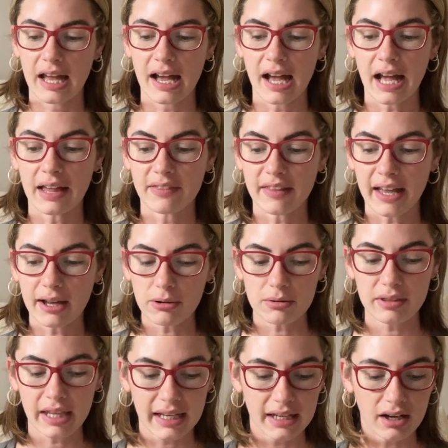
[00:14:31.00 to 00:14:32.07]
And now
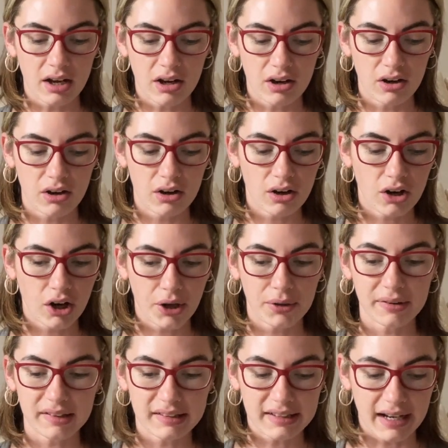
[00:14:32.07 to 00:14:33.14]
they are
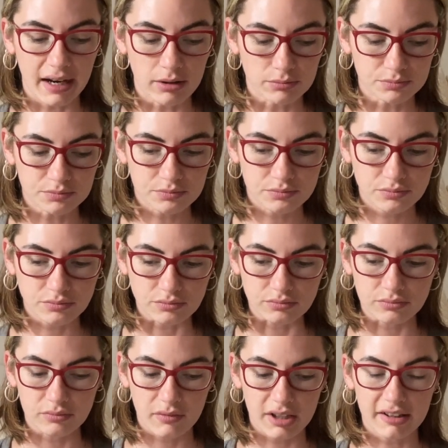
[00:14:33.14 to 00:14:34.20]
closing down,
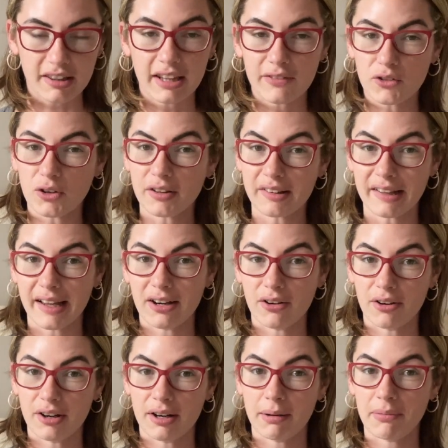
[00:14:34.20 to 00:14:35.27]
so they've got a sale on,
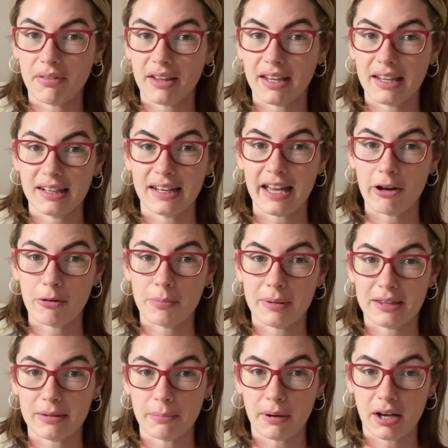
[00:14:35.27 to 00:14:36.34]
and I'm thinking now would be
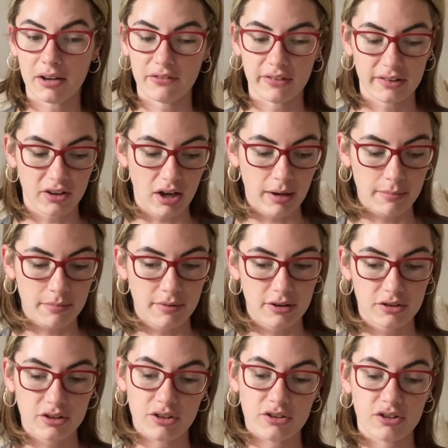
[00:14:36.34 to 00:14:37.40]
the perfect time
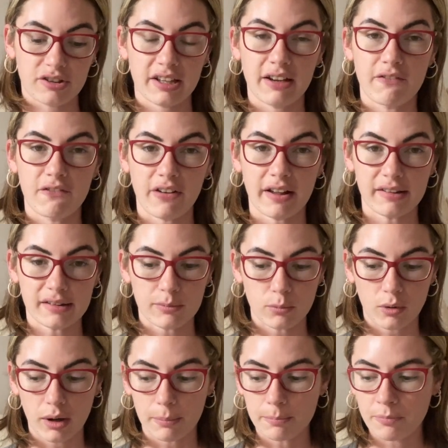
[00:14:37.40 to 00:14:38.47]
to just invest in
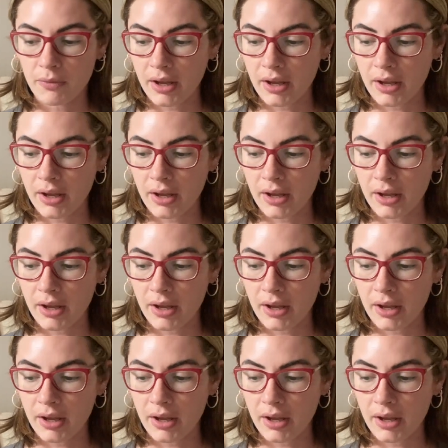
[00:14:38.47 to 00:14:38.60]
one.